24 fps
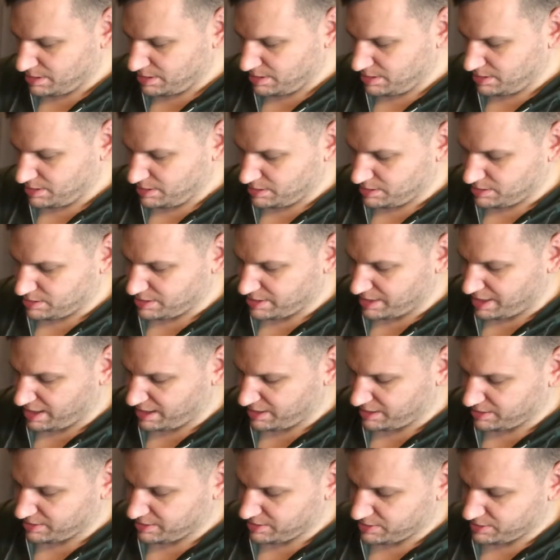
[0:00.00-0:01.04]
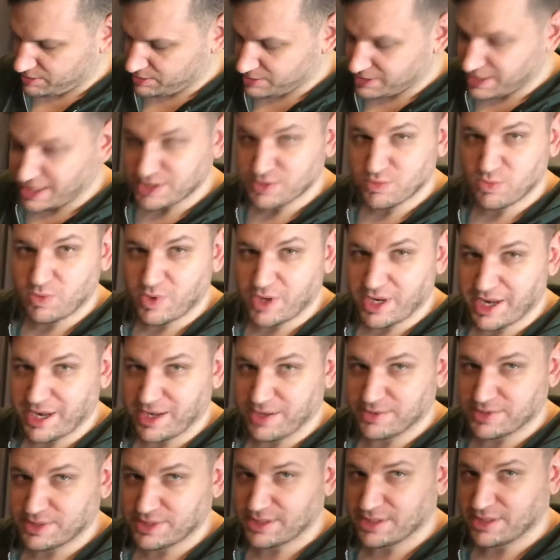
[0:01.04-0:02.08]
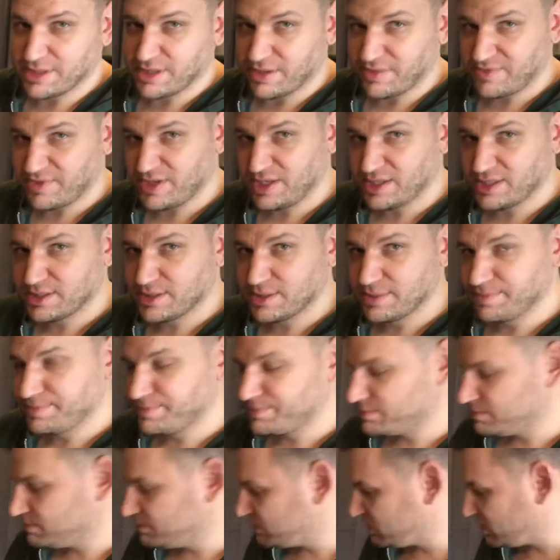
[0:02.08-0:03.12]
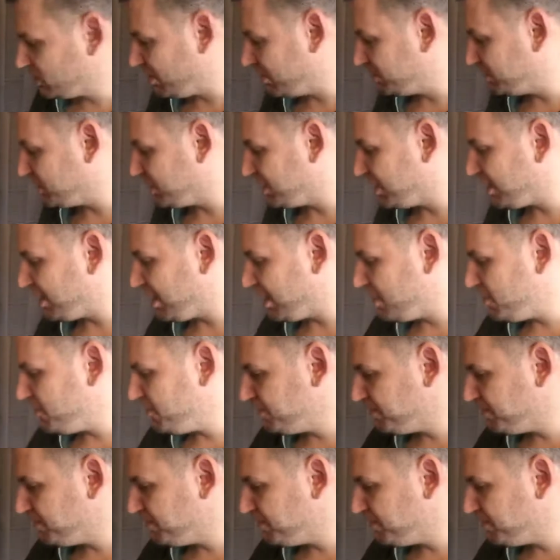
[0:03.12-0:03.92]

into that it goes. That's 1 ounce of this creme de cacao.